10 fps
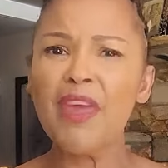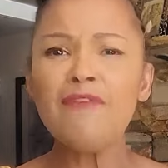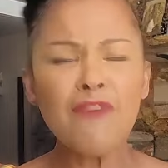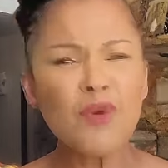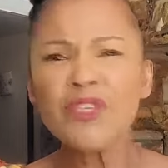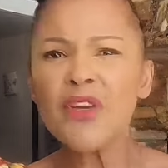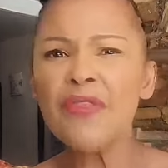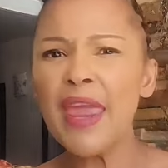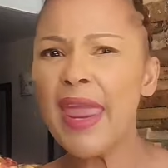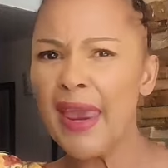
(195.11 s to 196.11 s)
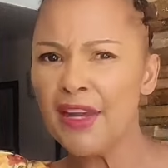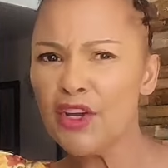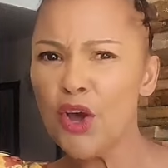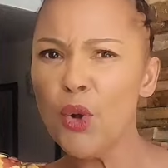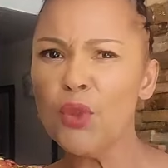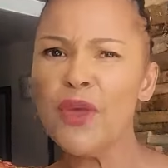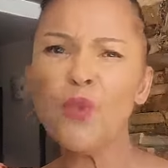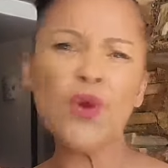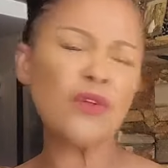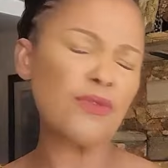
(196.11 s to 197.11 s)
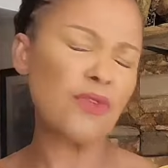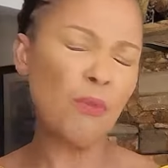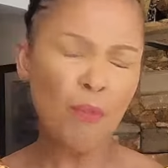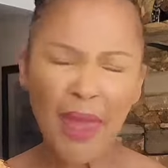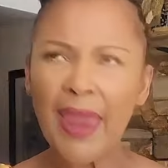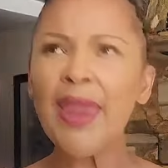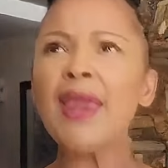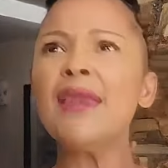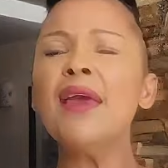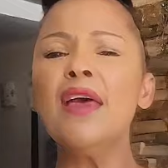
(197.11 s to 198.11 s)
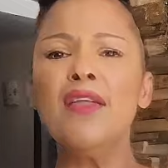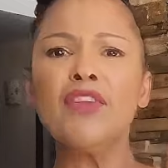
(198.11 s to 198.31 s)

They focus on the end goal. They work through the pain,